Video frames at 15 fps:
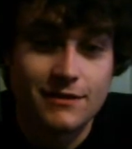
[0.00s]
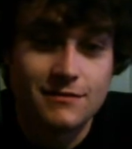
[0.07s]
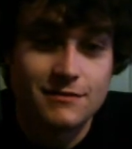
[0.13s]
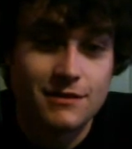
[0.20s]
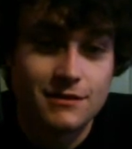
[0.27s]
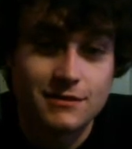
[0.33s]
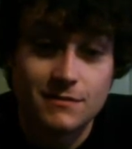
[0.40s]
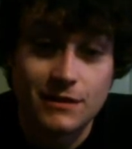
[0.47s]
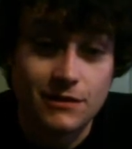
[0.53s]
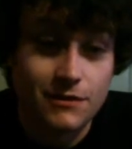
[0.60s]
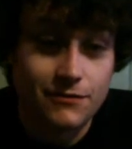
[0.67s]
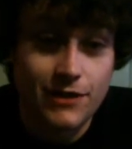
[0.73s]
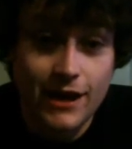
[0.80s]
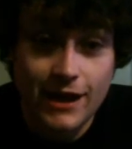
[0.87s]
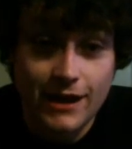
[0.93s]
It's pretty
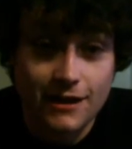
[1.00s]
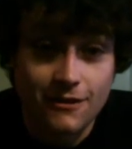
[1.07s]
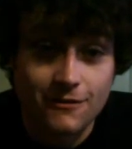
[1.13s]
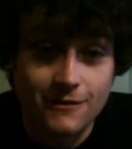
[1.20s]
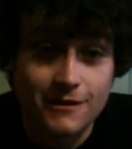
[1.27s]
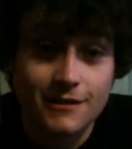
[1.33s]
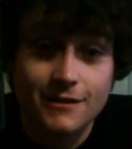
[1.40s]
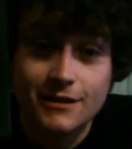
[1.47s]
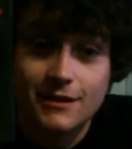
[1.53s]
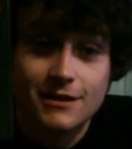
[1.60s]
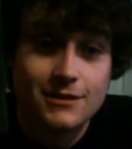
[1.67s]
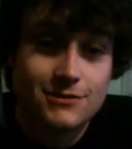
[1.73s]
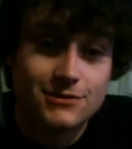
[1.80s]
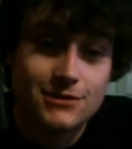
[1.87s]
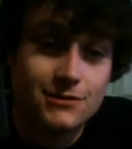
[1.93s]
damn tight. So I'm
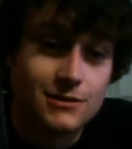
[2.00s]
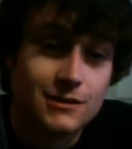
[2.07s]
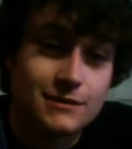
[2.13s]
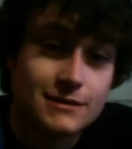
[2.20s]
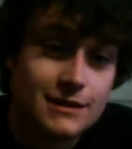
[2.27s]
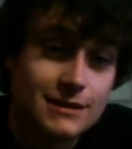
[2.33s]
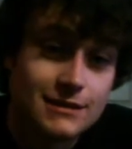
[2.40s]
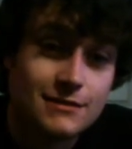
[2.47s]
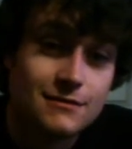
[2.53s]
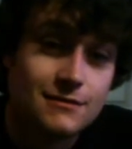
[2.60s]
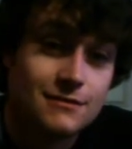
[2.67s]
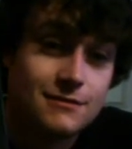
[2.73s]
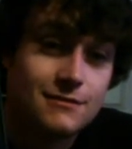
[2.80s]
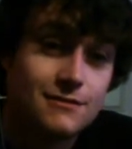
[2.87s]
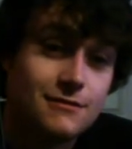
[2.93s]
interested to see this. I haven't
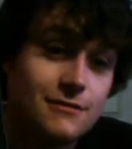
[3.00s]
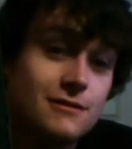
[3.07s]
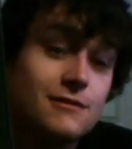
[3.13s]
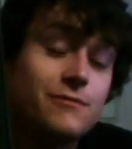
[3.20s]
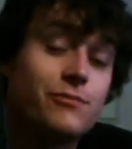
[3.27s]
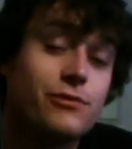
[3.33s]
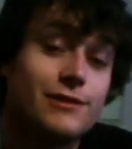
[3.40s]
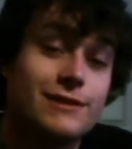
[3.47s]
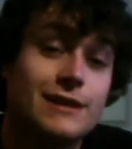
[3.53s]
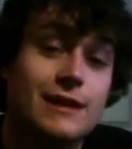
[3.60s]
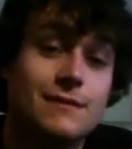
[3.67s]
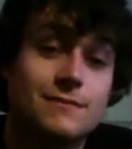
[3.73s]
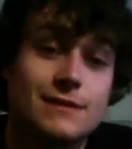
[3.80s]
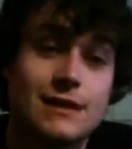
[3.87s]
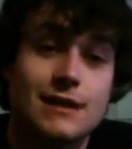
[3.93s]
seen much of his
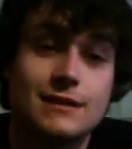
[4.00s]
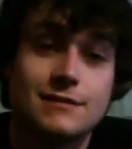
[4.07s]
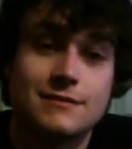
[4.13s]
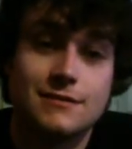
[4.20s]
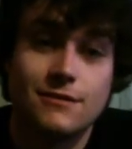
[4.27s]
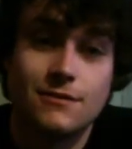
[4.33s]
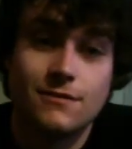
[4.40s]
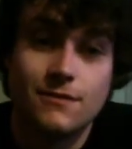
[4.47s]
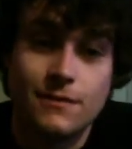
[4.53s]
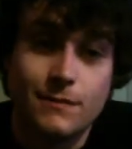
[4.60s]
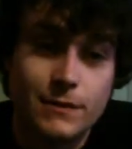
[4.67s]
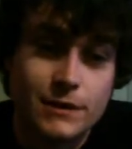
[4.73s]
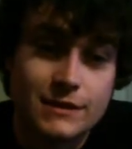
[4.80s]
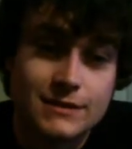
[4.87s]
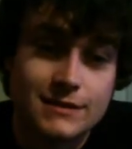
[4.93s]
or anything
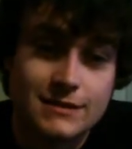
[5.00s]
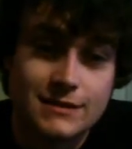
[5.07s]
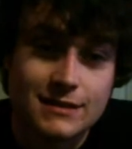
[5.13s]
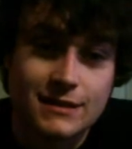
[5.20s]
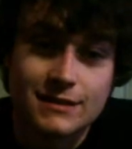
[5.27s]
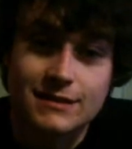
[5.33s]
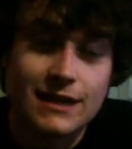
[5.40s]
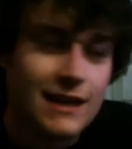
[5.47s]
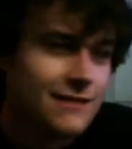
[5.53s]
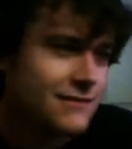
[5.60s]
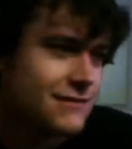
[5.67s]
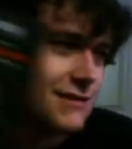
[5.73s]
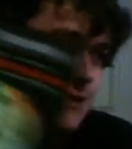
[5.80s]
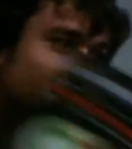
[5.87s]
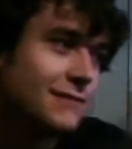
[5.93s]
newer that he's doing. So